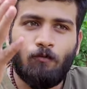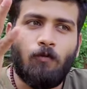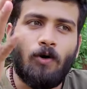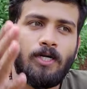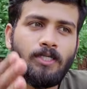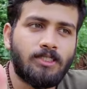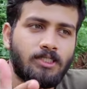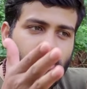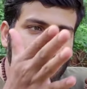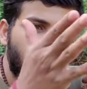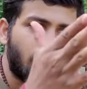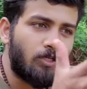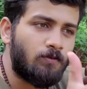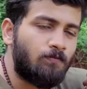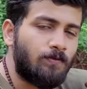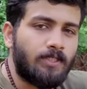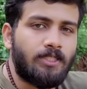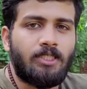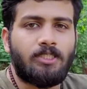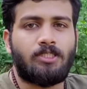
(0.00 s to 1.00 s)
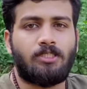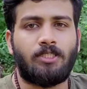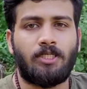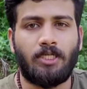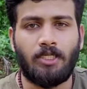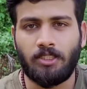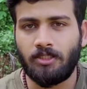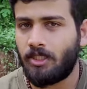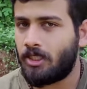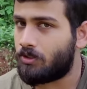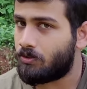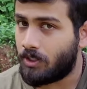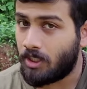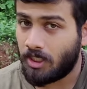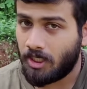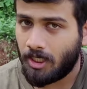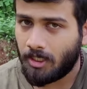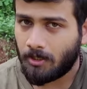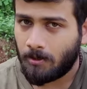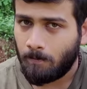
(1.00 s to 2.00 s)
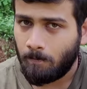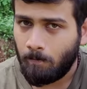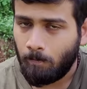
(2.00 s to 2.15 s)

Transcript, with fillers: functional fitness training that you can get